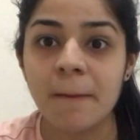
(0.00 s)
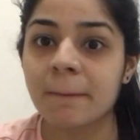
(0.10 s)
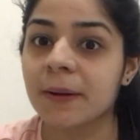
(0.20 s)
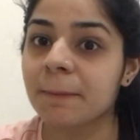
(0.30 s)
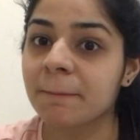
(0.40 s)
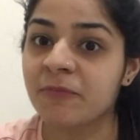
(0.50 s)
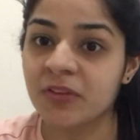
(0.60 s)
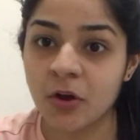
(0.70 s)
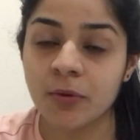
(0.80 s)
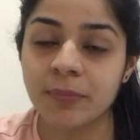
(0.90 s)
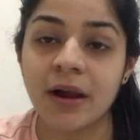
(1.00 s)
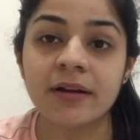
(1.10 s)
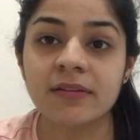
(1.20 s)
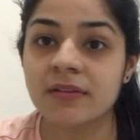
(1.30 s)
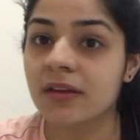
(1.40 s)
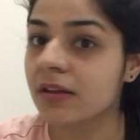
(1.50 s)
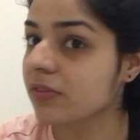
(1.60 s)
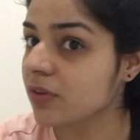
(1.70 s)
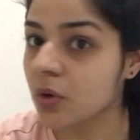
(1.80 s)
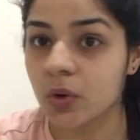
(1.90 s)
But without practicing,
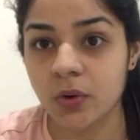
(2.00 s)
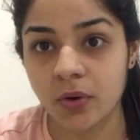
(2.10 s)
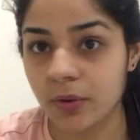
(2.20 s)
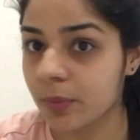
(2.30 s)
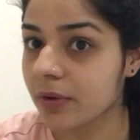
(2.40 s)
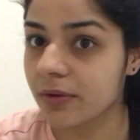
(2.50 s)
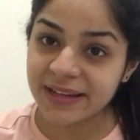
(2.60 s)
it's not gonna work.